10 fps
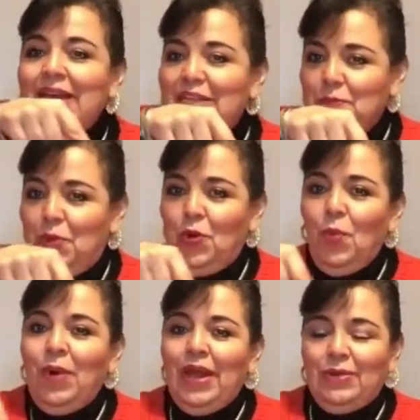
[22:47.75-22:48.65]
don't
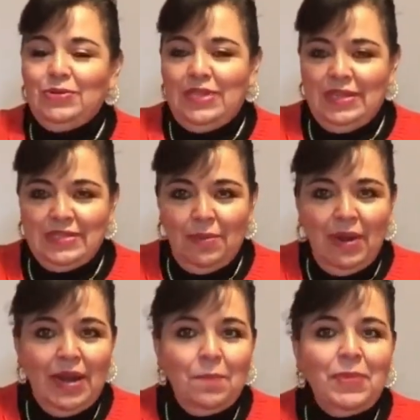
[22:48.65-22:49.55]
forget to visit my
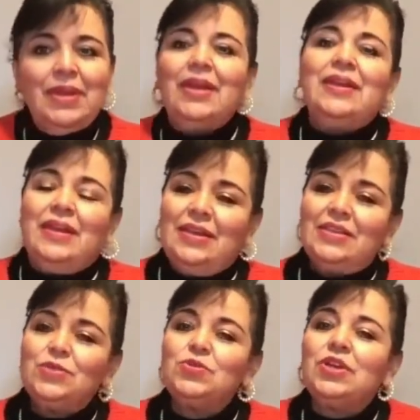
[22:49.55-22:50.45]
website where you
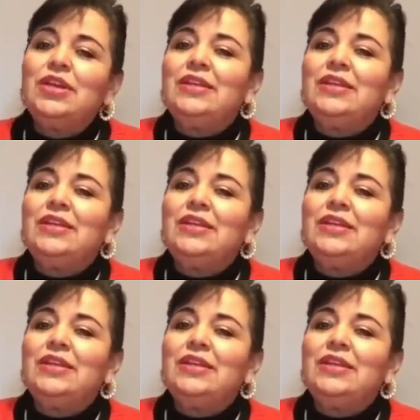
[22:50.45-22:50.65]
can